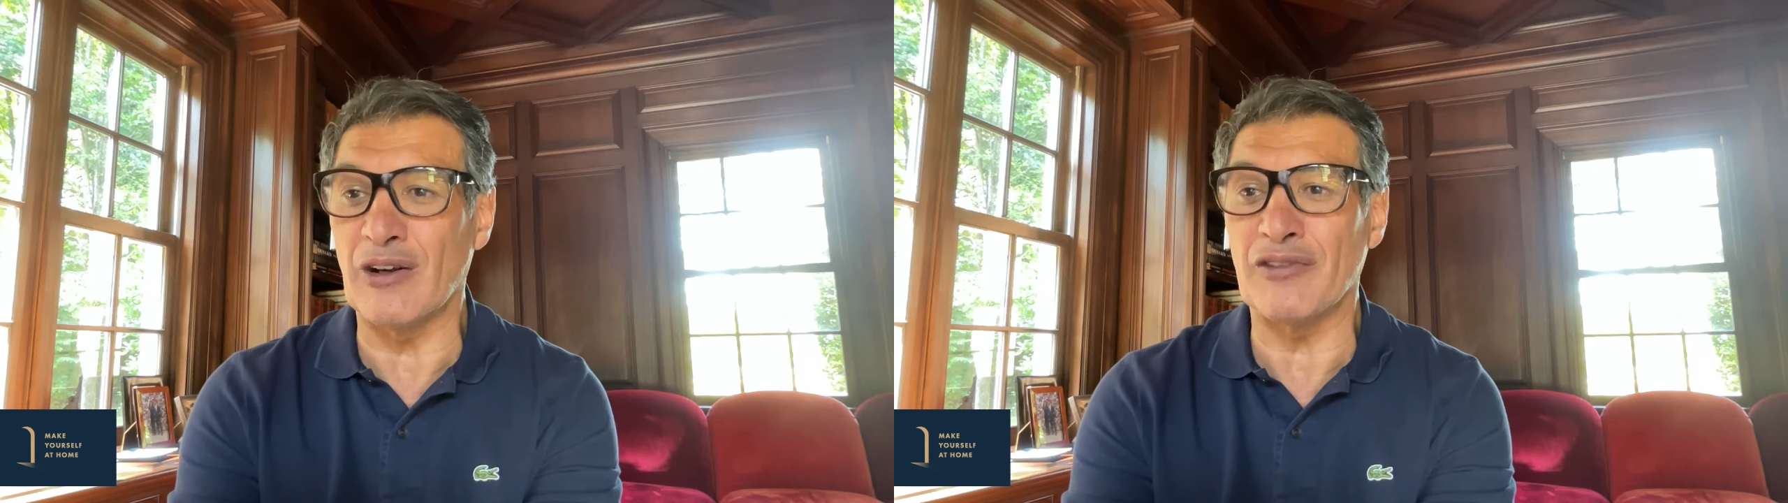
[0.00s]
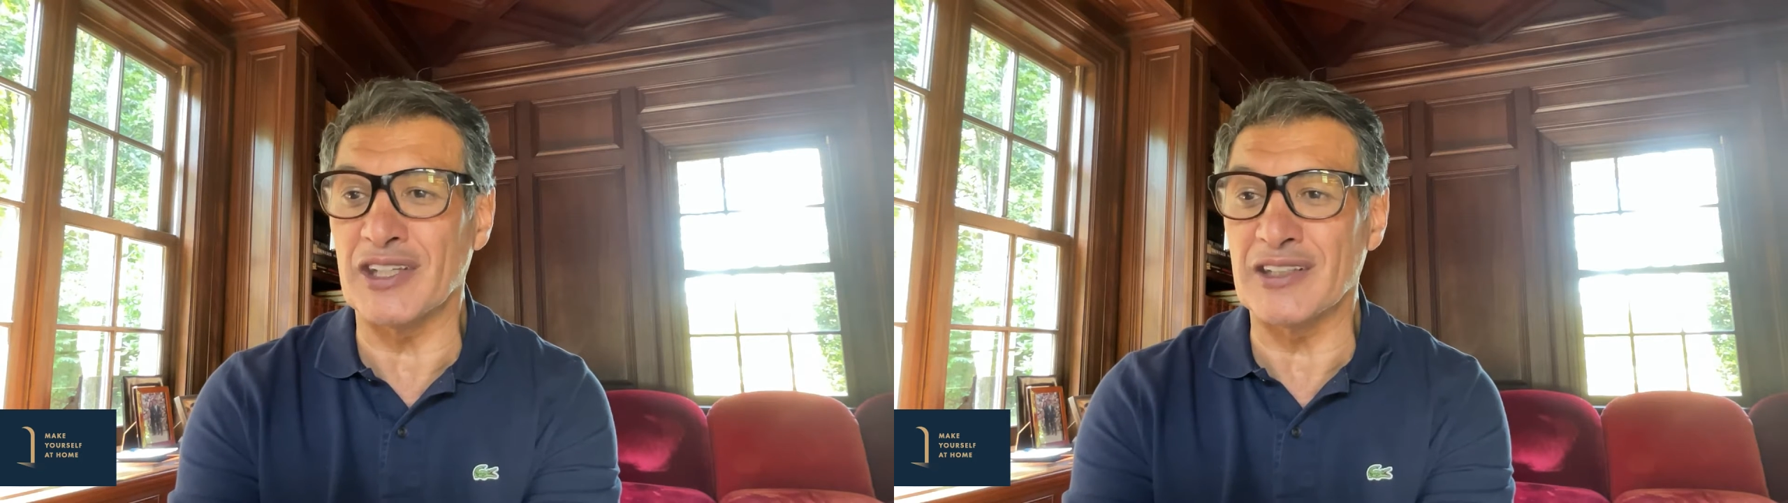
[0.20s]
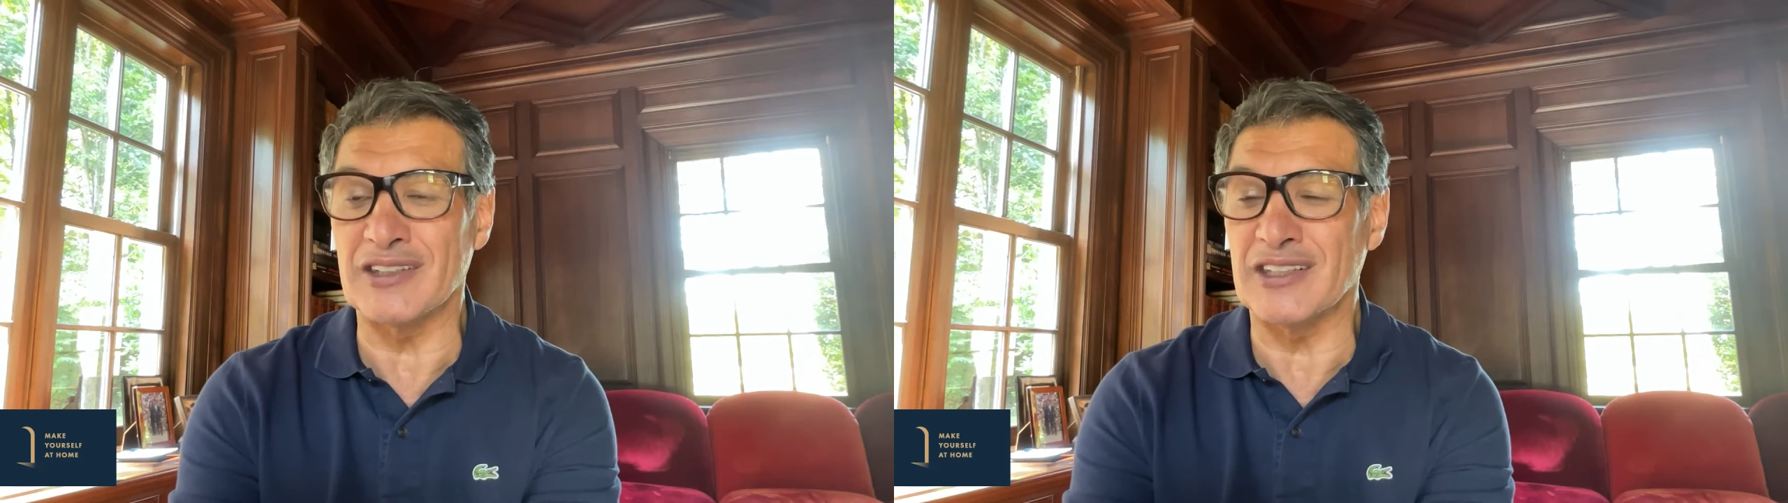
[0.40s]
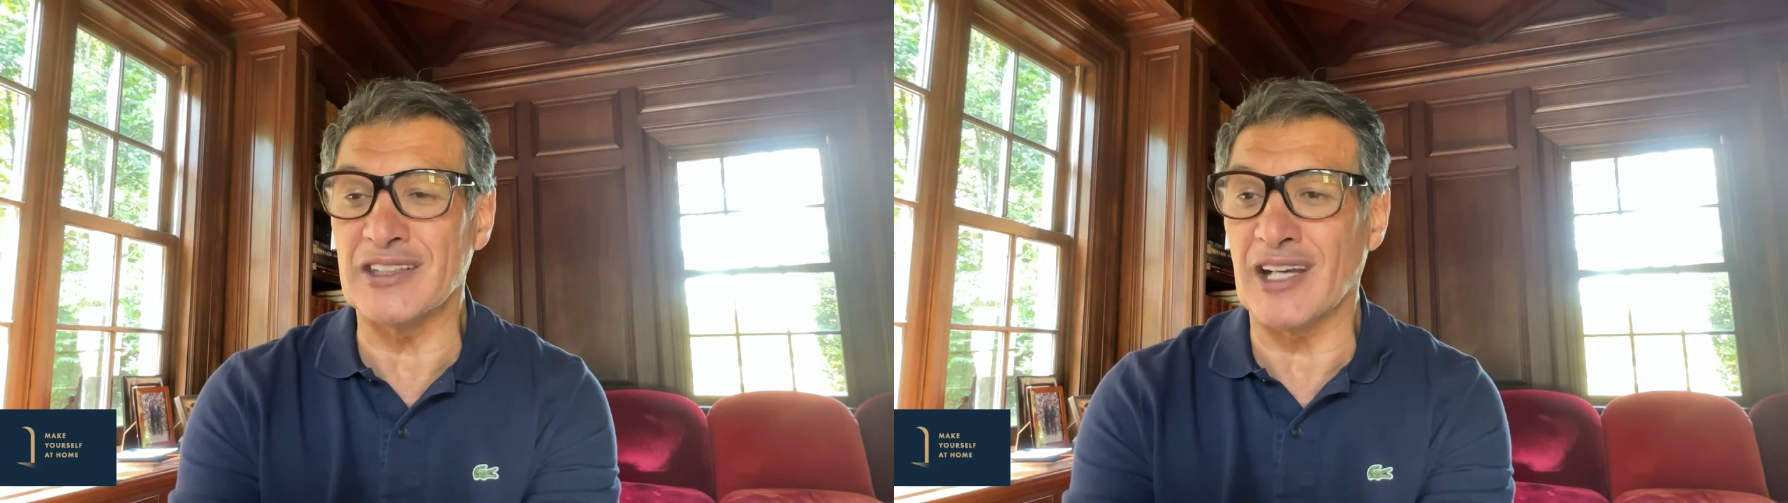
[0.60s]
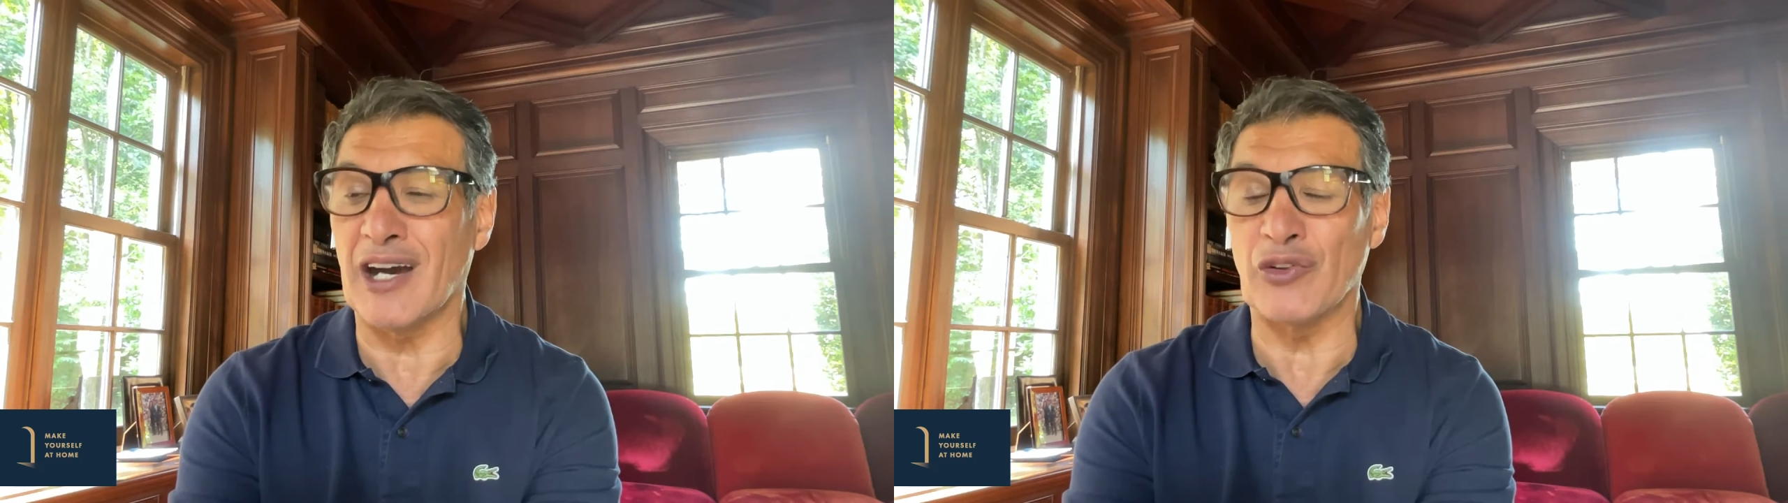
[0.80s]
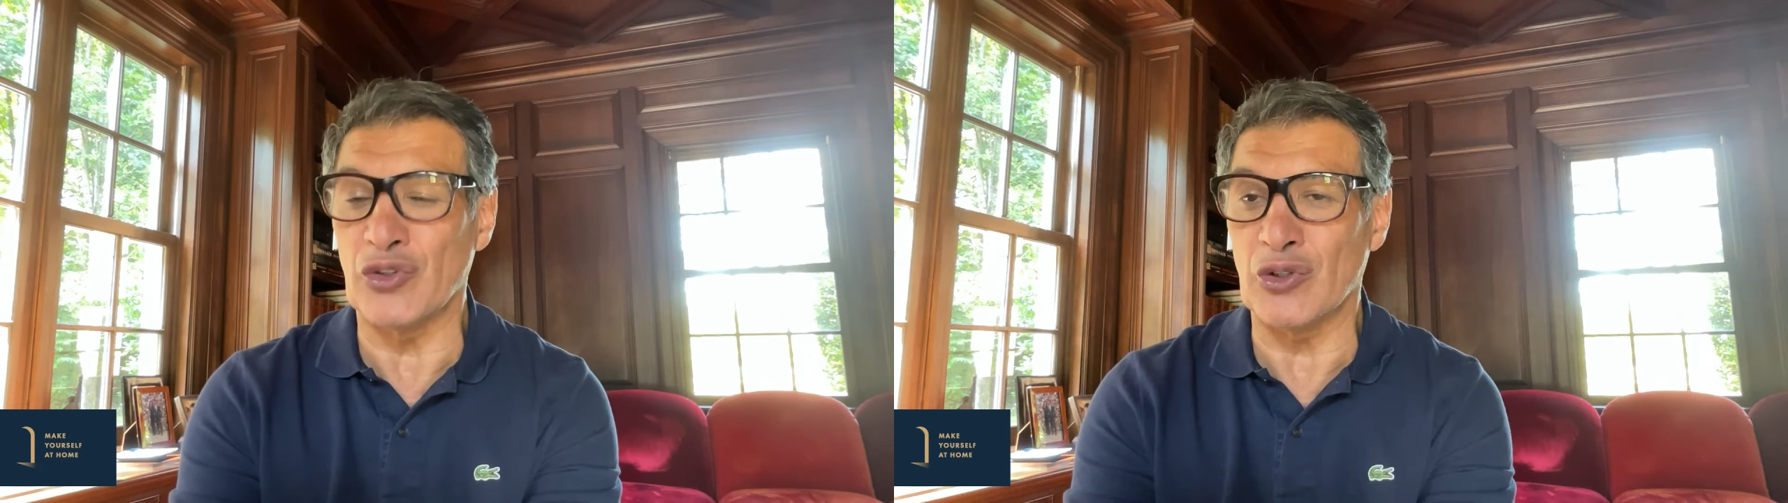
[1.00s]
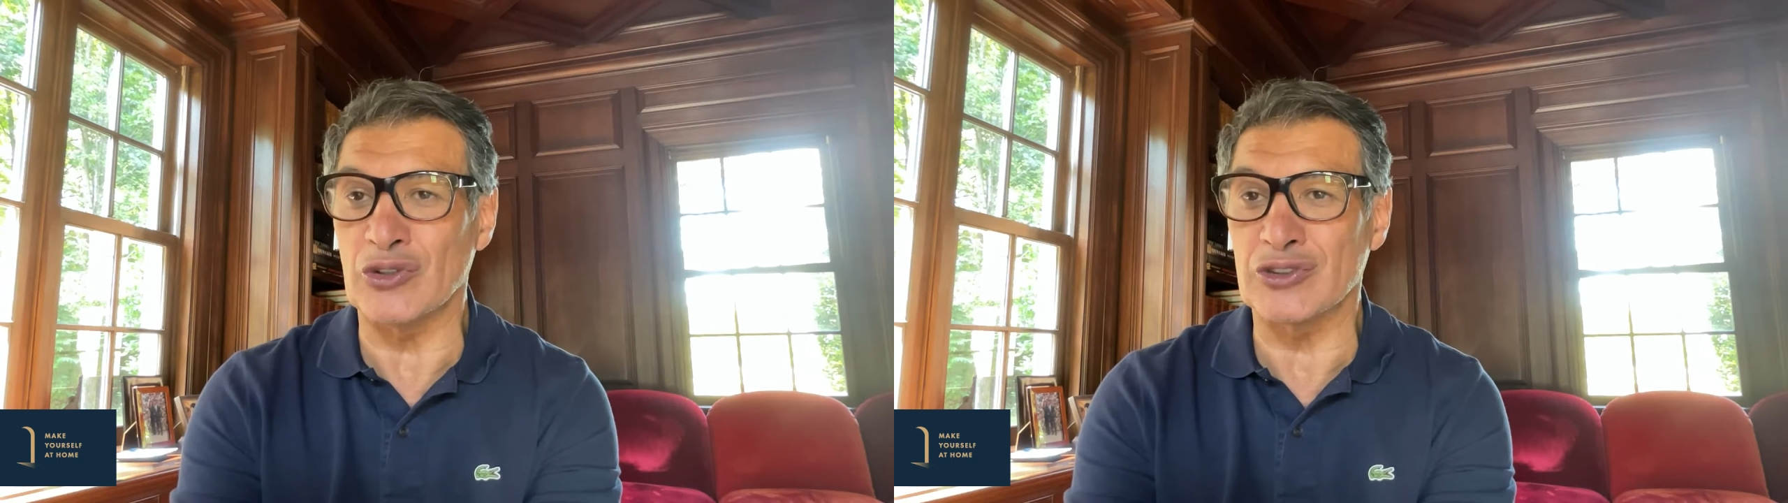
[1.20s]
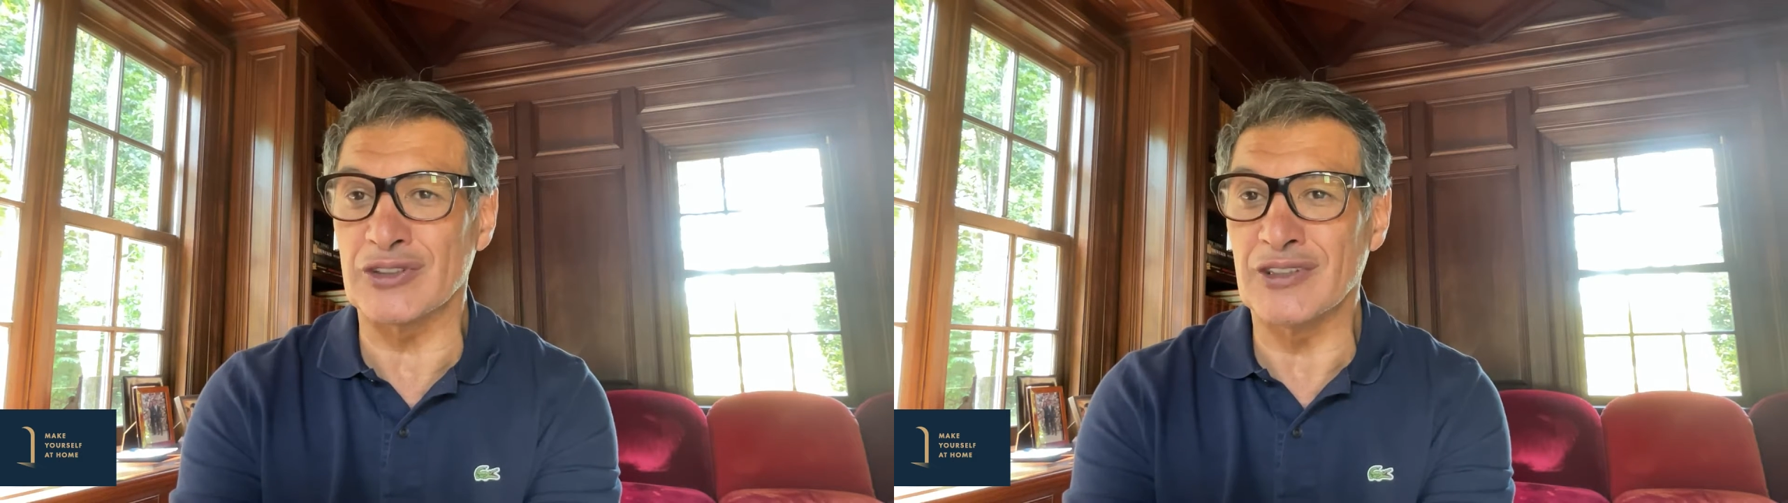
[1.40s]
loving the
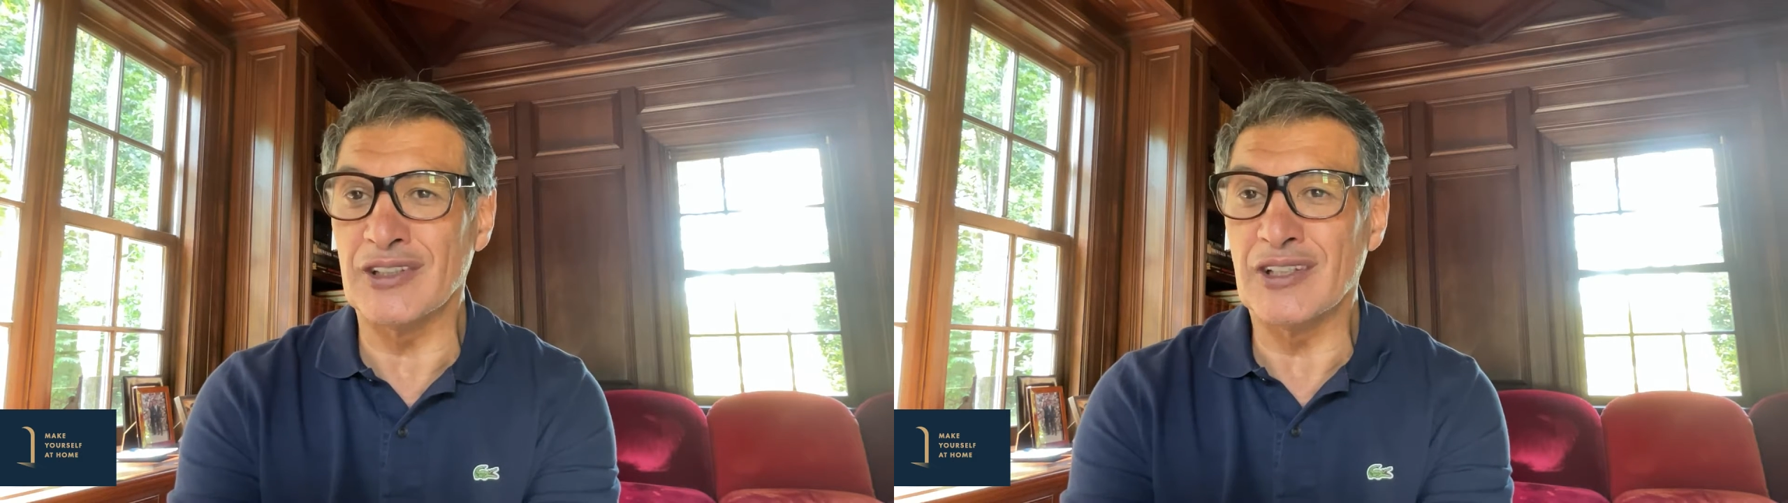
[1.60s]
outdoors